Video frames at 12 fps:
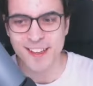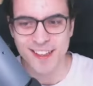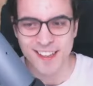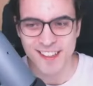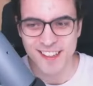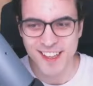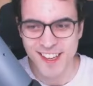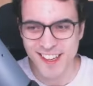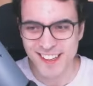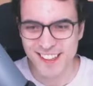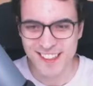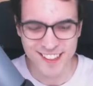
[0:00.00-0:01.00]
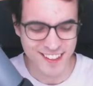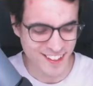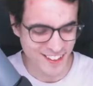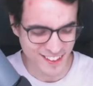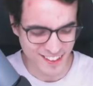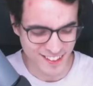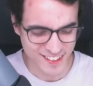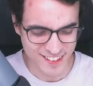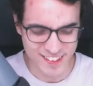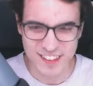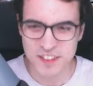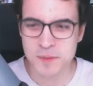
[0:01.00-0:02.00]
and get
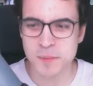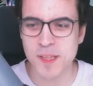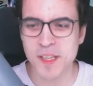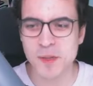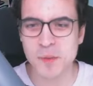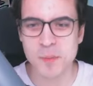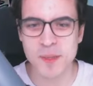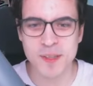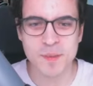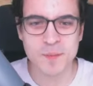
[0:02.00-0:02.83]
the display open.